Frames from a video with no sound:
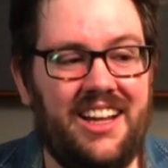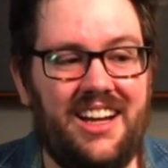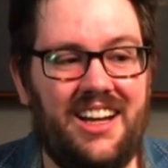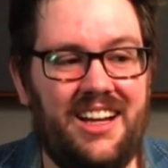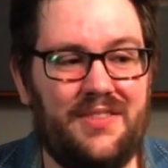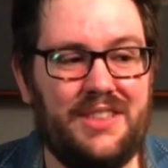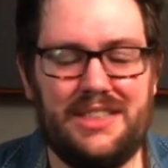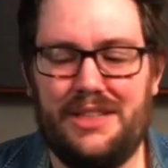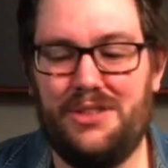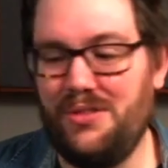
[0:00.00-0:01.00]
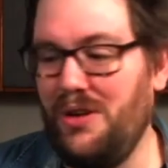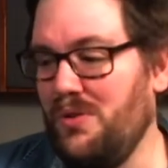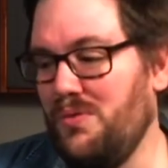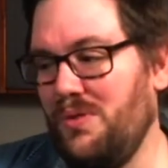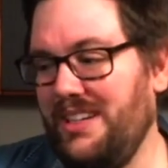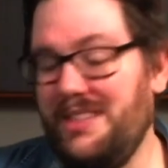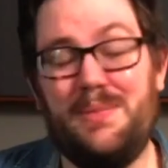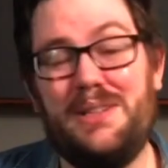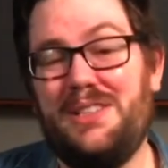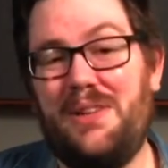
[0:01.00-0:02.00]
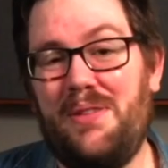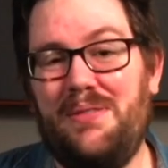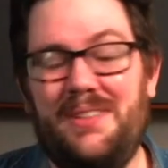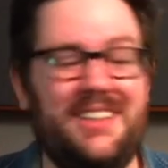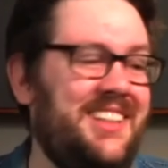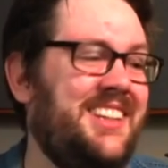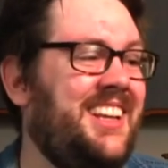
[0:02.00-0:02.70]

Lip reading: because I don't own one as much as I want one.